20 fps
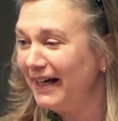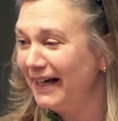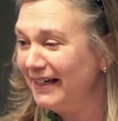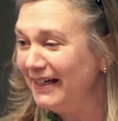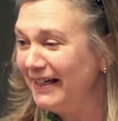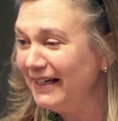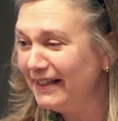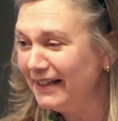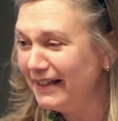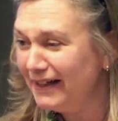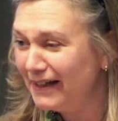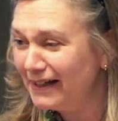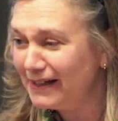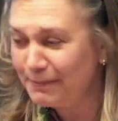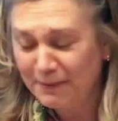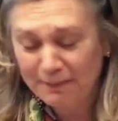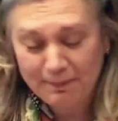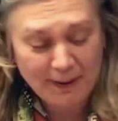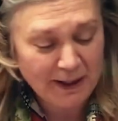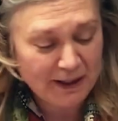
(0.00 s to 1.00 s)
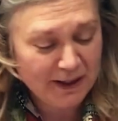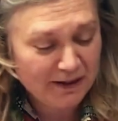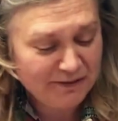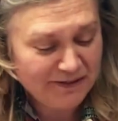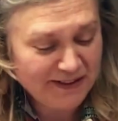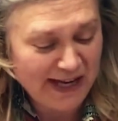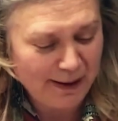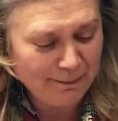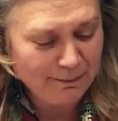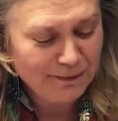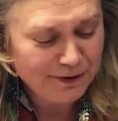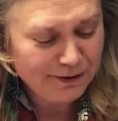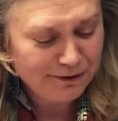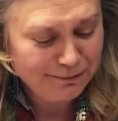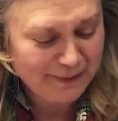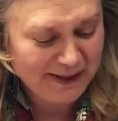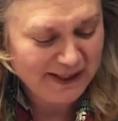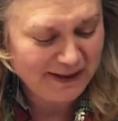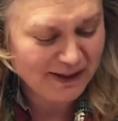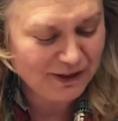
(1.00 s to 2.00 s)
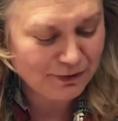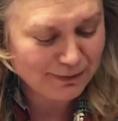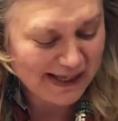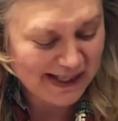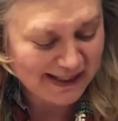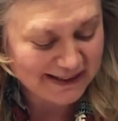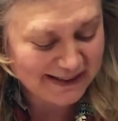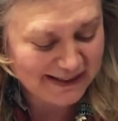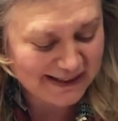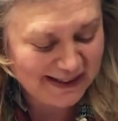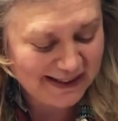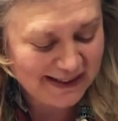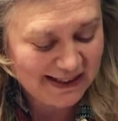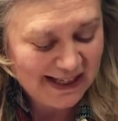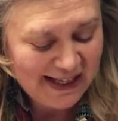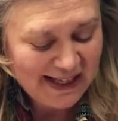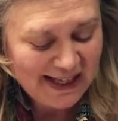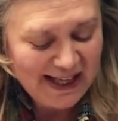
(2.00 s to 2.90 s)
Ann Healy has been part of that movement directly.